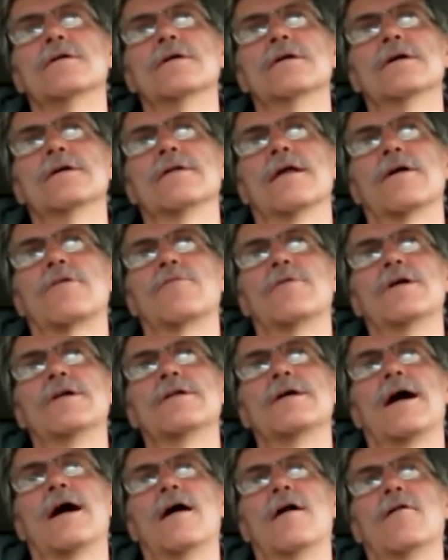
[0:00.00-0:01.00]
And like right
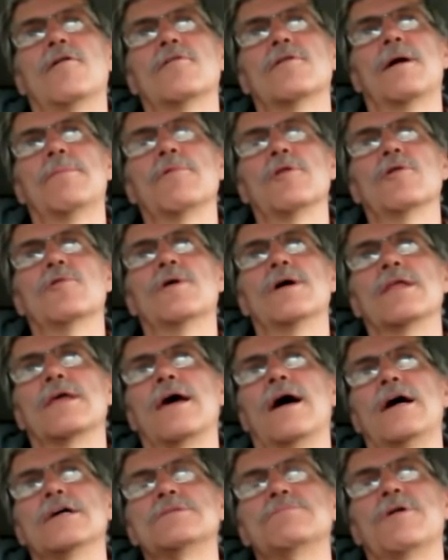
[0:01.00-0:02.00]
now, I'm low on
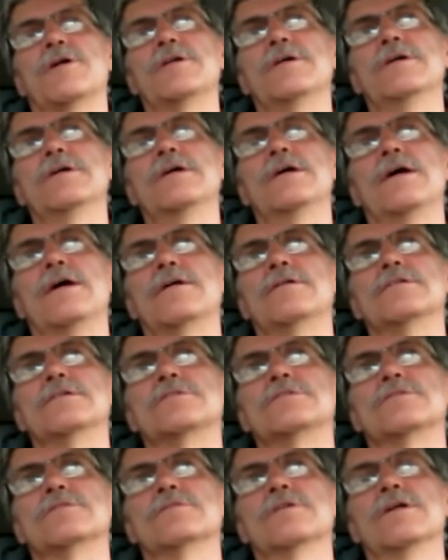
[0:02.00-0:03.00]
gas money again.
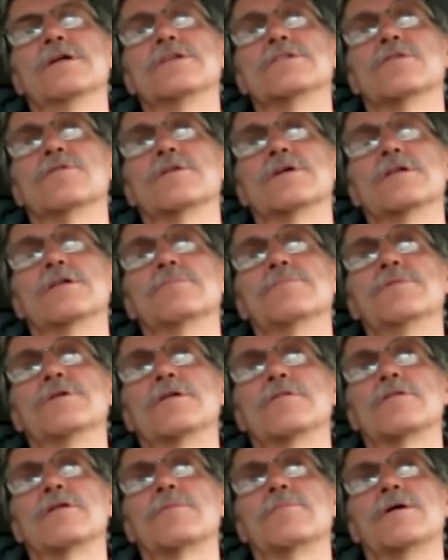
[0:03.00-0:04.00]
So, and it's only the
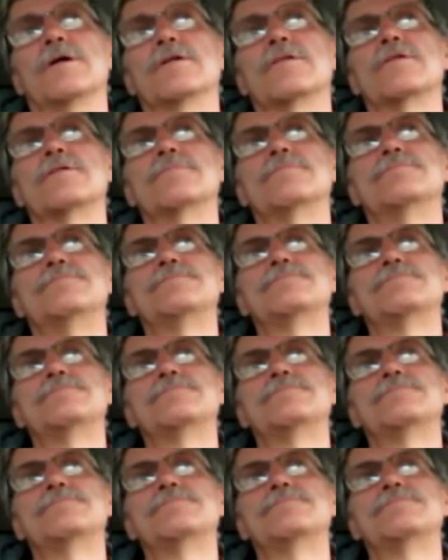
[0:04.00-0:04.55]
middle of the month